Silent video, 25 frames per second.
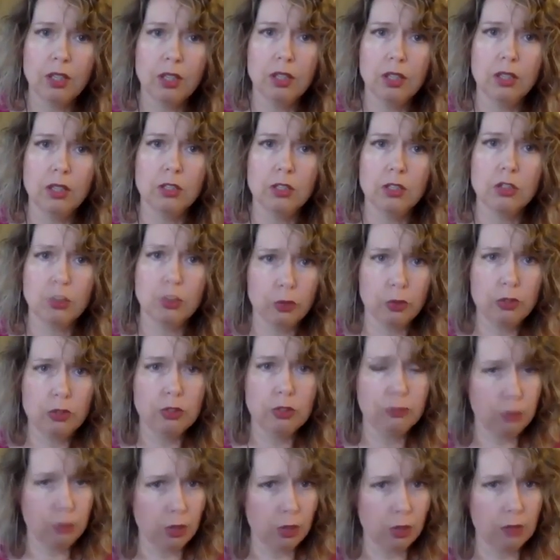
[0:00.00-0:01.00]
True to
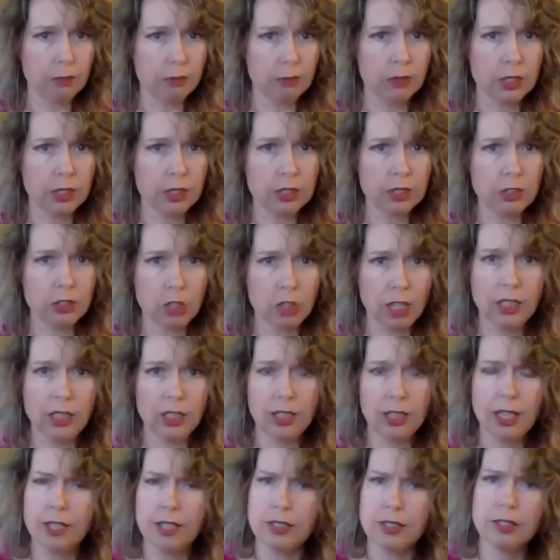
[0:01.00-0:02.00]
form,
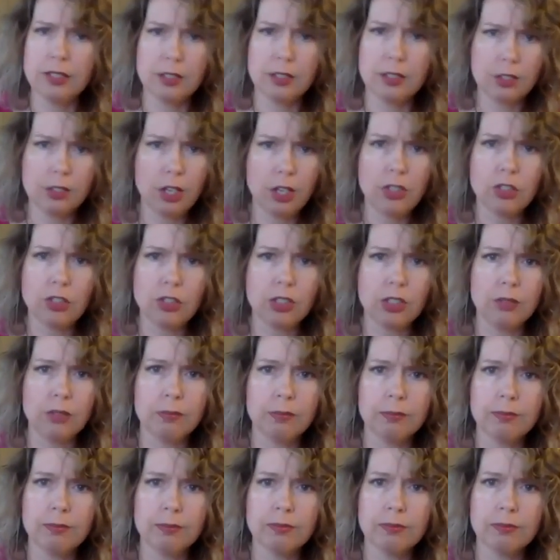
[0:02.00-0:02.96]
Jenny has a suggestion.